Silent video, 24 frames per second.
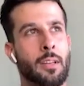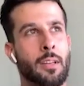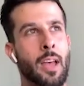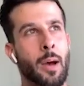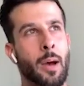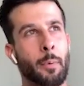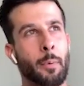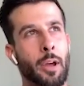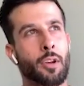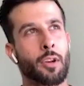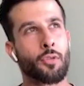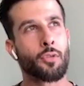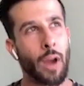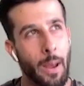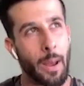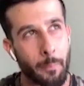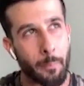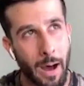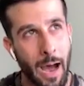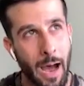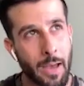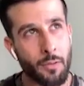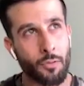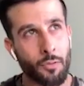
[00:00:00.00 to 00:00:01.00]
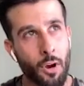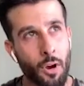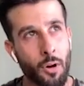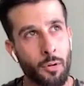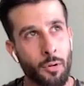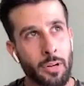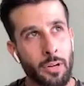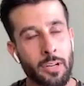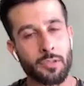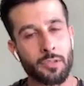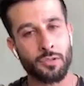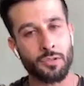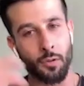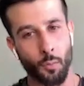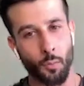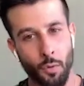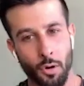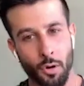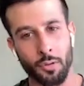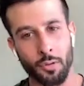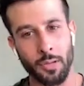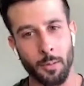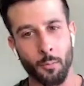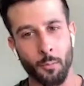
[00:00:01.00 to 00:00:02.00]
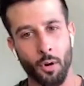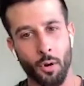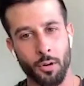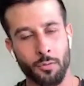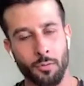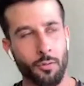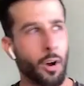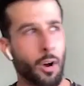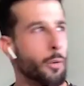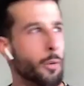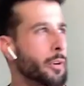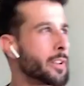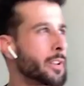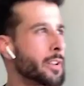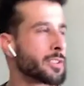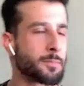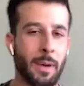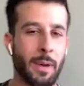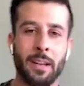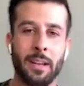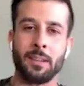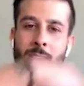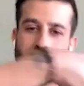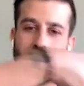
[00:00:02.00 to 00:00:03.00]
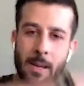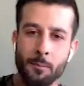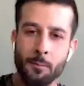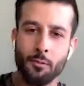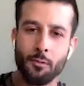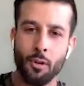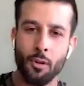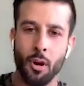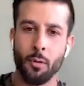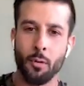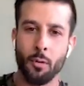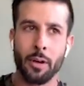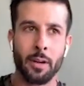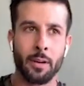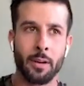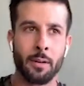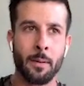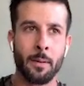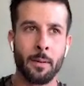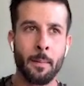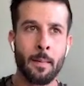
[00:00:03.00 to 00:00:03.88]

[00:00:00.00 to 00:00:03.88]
Am I am I growing? Is the world I'm on growing? Is my team growing?